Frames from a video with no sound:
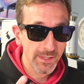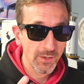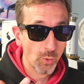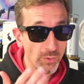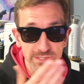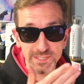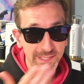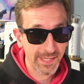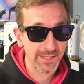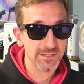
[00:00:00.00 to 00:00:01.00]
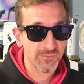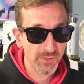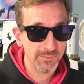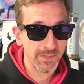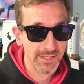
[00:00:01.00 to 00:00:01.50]
or send a
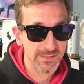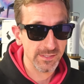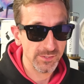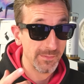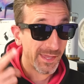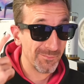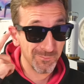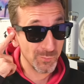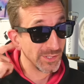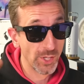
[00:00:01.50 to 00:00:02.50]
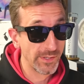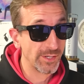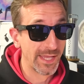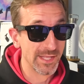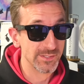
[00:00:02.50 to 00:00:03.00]
hands-free message with no ear
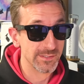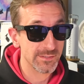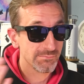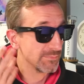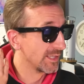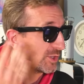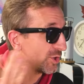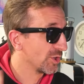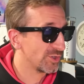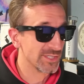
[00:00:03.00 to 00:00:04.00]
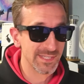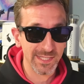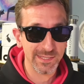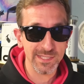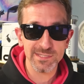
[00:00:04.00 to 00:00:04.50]
gadgets. Like you can look just
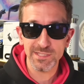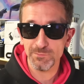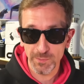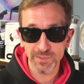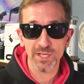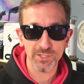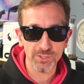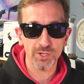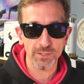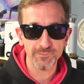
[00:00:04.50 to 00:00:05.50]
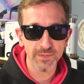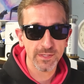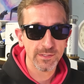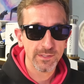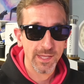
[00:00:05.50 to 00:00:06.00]
like this, but be on a call.
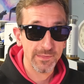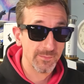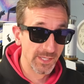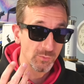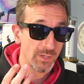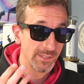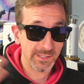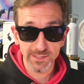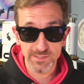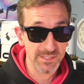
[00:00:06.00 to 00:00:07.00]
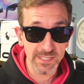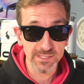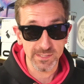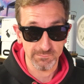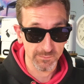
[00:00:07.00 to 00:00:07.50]
And the mic quality is
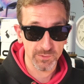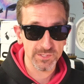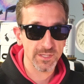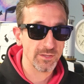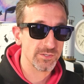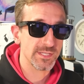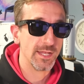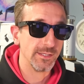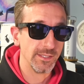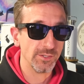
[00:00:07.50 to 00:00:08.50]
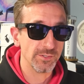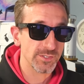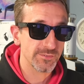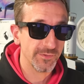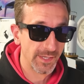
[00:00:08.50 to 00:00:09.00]
decent. The person on the other side can hear you
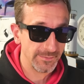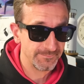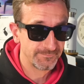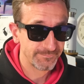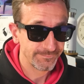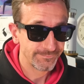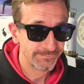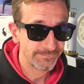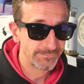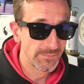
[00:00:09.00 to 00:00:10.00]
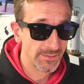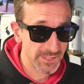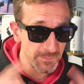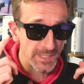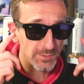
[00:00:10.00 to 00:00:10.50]
just fine. The
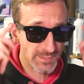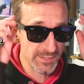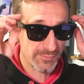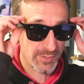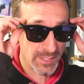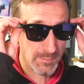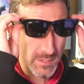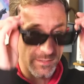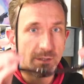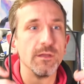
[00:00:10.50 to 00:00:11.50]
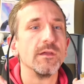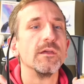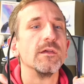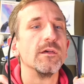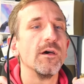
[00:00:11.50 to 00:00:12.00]
speakers in the frames
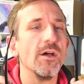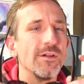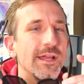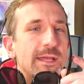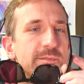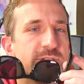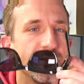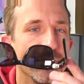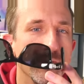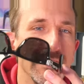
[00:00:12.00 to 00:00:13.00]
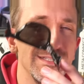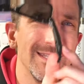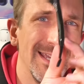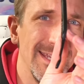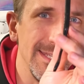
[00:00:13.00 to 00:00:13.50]
are absolutely
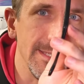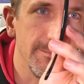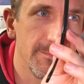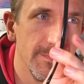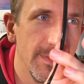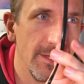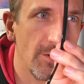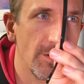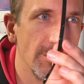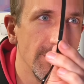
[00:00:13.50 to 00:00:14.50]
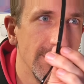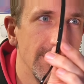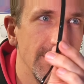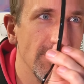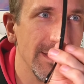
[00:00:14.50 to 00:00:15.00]
tiny. They are
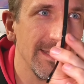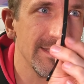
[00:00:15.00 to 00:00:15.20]
they look like these